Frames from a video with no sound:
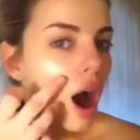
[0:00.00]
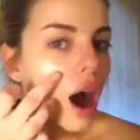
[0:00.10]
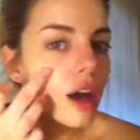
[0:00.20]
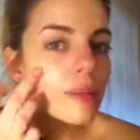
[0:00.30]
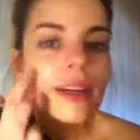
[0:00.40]

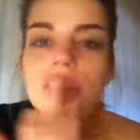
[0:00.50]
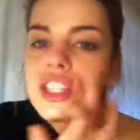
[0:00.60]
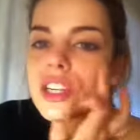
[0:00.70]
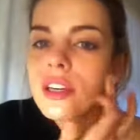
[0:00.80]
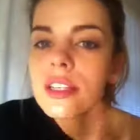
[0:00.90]
on my
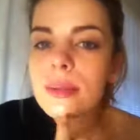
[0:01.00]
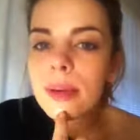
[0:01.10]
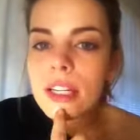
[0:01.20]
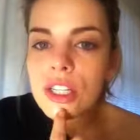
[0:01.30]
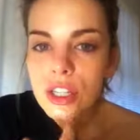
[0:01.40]
cheeks,
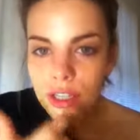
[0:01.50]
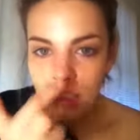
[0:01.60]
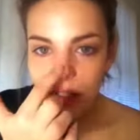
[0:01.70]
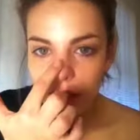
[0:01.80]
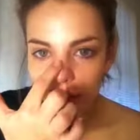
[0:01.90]
my
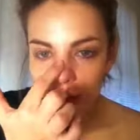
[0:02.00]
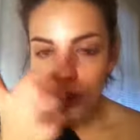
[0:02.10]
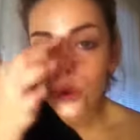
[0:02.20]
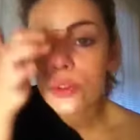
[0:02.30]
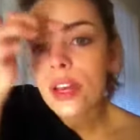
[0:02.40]
chin,
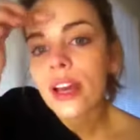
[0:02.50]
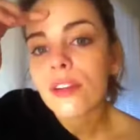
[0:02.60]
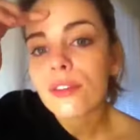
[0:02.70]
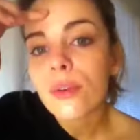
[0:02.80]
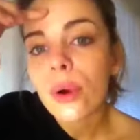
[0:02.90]
nose,
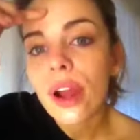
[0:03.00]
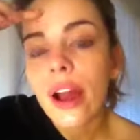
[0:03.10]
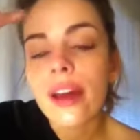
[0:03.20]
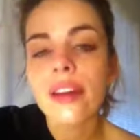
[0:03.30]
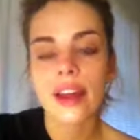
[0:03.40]
and forehead.